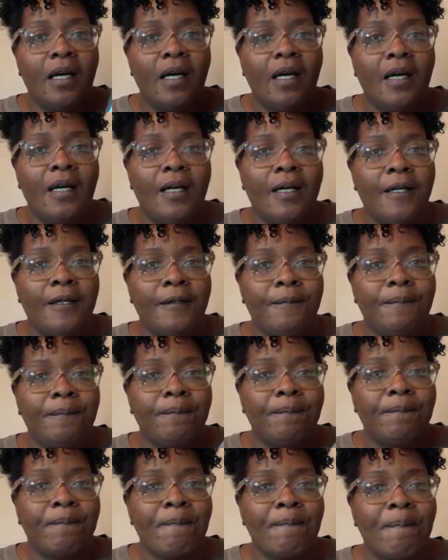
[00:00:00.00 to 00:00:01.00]

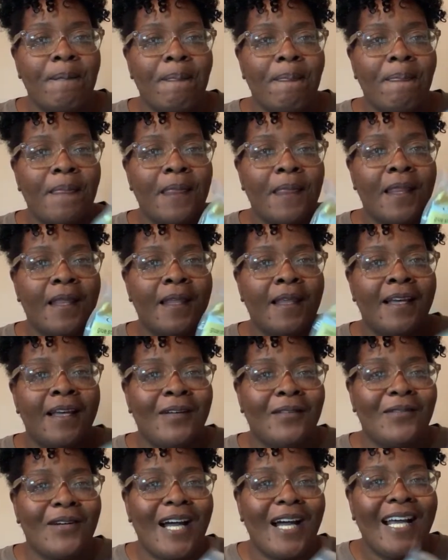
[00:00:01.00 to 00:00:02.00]
um,
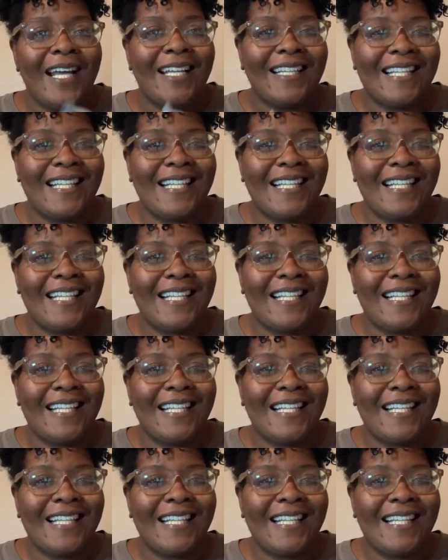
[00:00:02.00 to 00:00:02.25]
right?